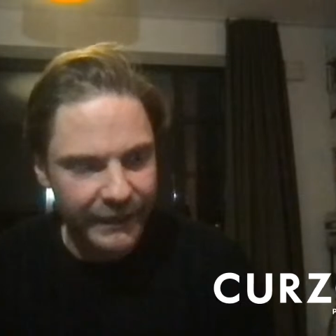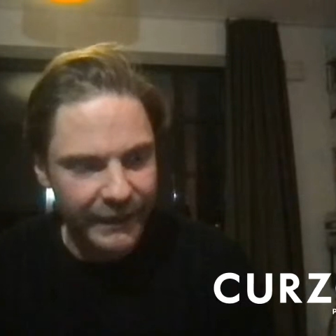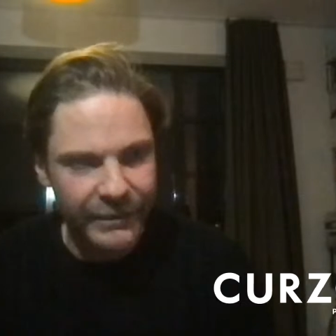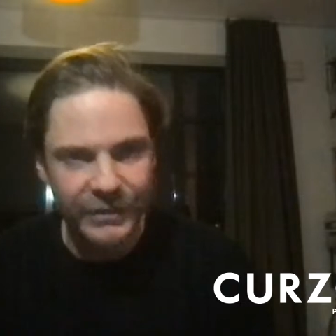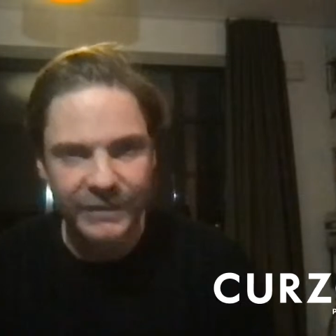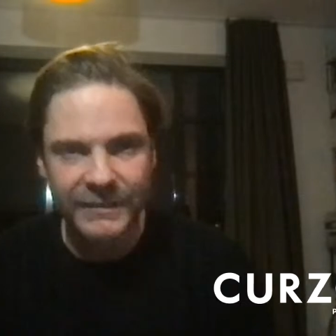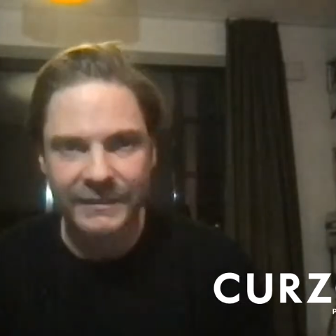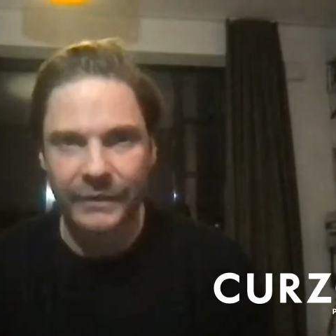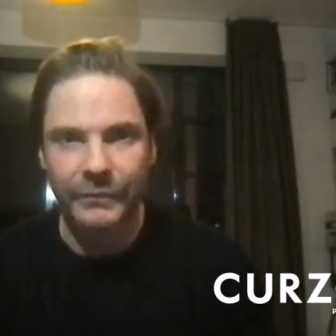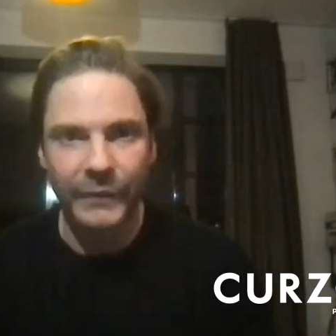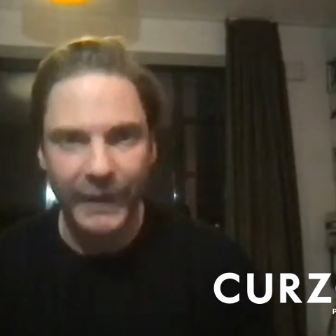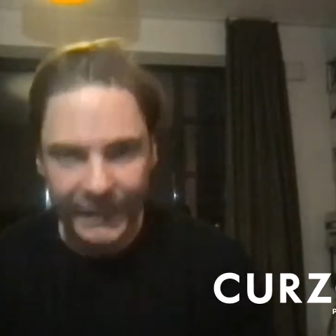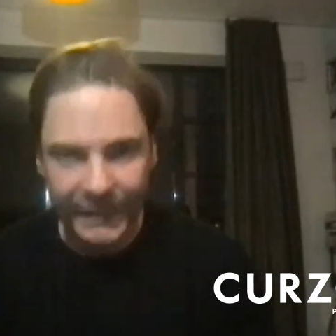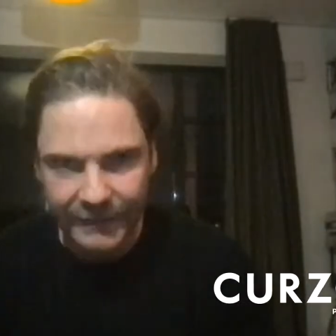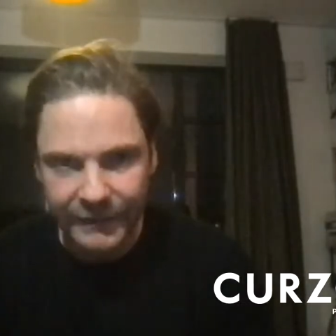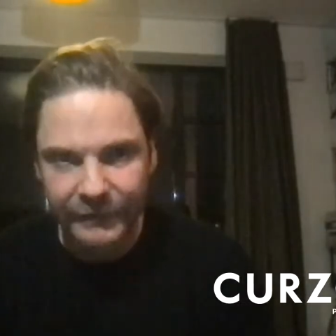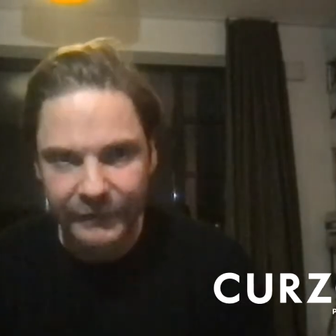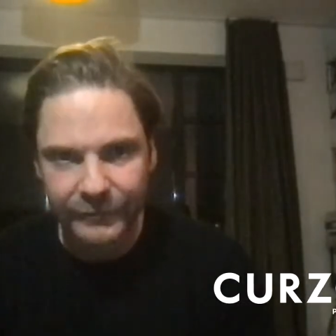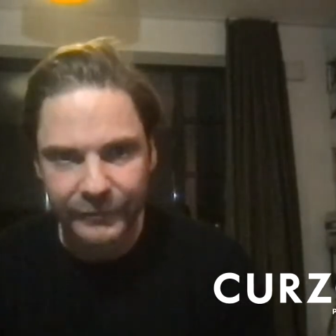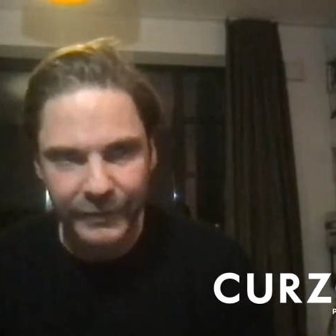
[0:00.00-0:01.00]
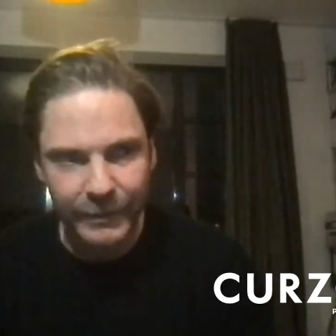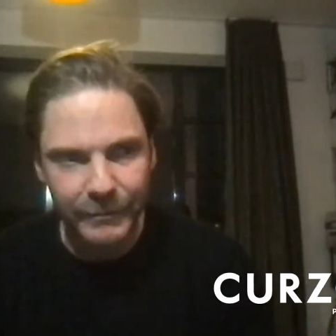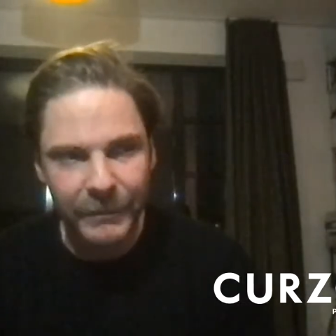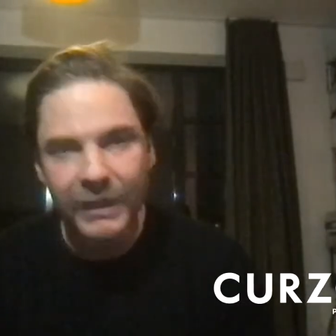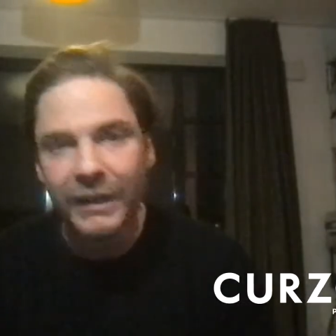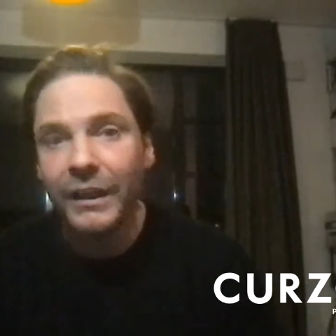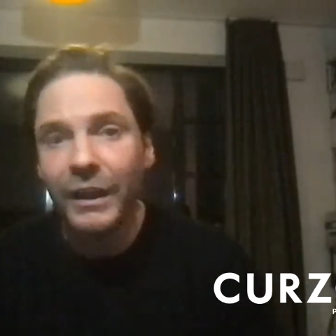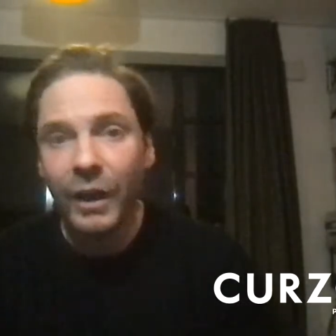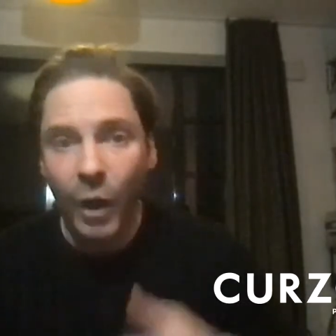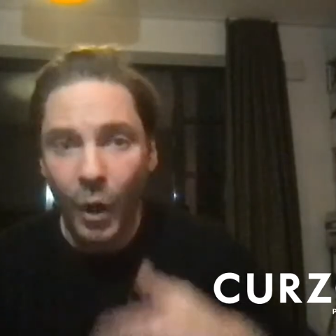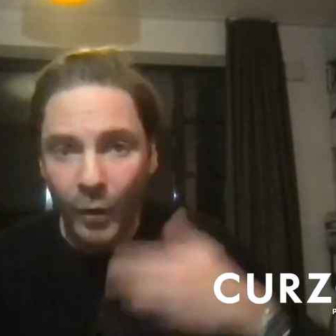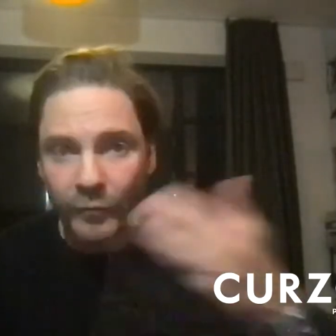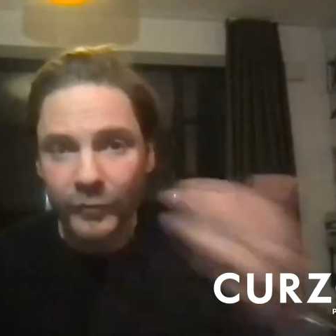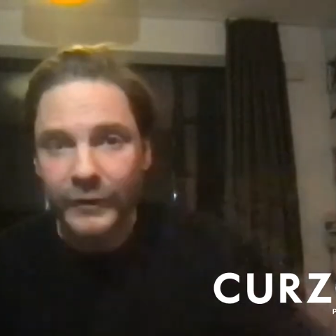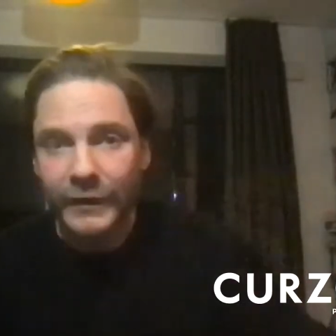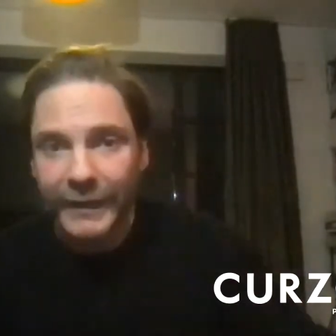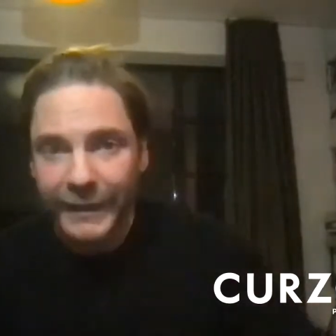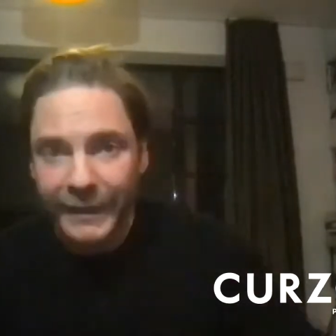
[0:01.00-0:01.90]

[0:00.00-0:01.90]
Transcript: I just directed a film, hopefully